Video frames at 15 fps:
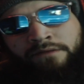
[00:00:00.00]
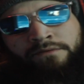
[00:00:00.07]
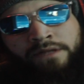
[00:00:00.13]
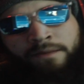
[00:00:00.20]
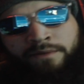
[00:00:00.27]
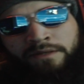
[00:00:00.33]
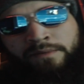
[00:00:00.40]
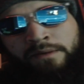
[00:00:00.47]
Not
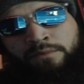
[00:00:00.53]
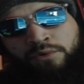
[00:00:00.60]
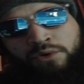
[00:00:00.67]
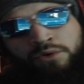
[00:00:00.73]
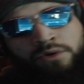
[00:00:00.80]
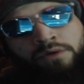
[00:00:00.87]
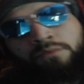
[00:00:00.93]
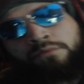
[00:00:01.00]
many people do
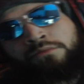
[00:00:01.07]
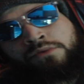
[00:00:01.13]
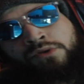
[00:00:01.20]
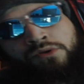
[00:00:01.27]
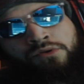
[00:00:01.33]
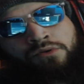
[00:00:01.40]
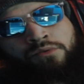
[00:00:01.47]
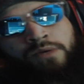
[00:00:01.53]
it,
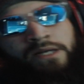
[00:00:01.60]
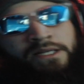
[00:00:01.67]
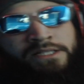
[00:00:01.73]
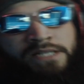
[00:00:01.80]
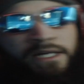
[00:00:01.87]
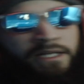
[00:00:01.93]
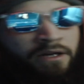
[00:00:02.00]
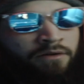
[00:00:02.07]
so why not
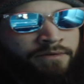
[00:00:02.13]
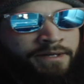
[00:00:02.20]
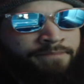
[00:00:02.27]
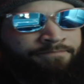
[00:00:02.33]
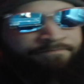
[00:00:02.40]
check it out, right?